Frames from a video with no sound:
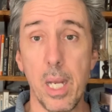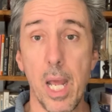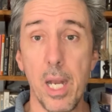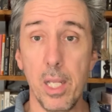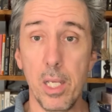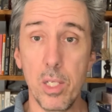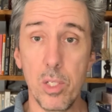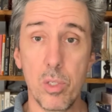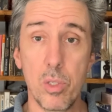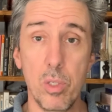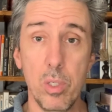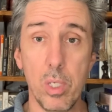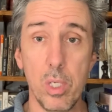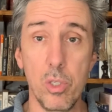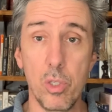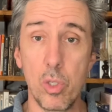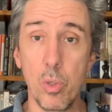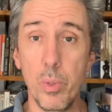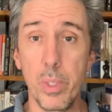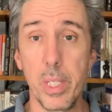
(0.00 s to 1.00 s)
and he's
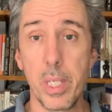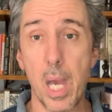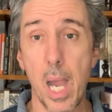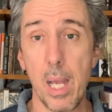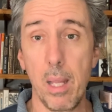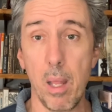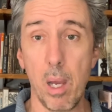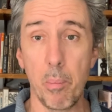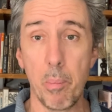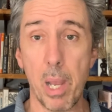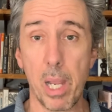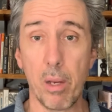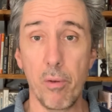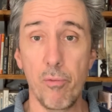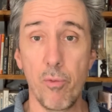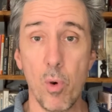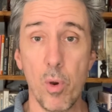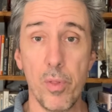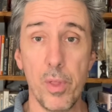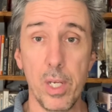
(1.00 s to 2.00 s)
doing the dialogue back and forth,